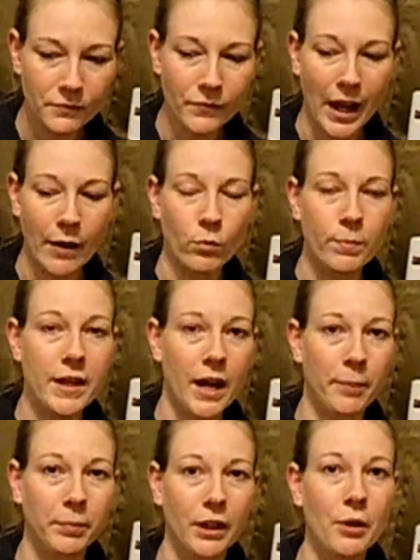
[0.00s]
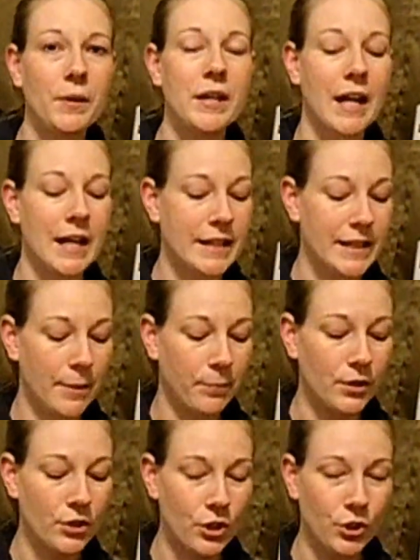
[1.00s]
I will be uploading a
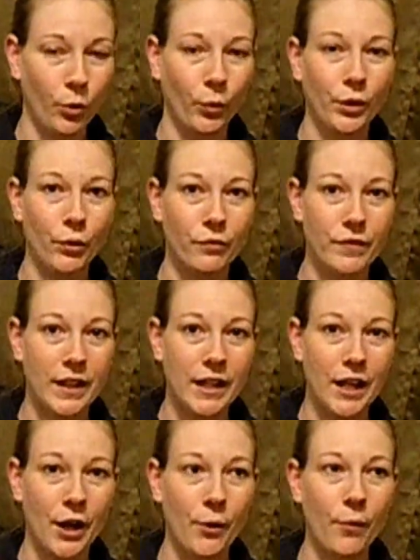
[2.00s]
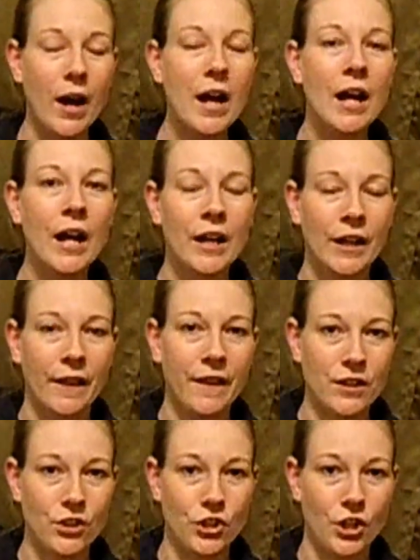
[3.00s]
separate tutorial video
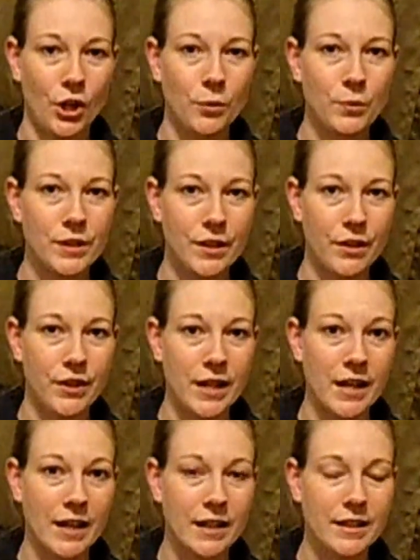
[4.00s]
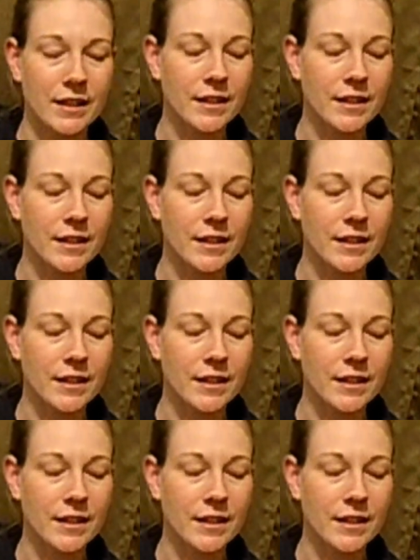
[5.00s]
that shows this.